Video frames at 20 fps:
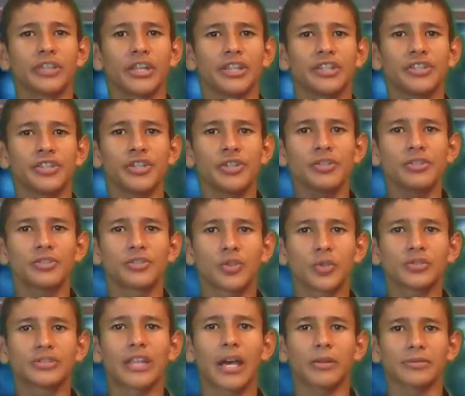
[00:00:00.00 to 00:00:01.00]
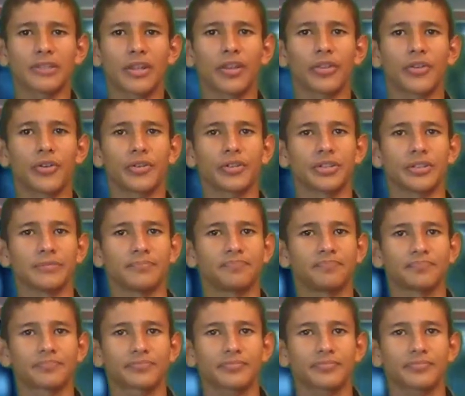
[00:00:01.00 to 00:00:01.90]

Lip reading: from the year 2013.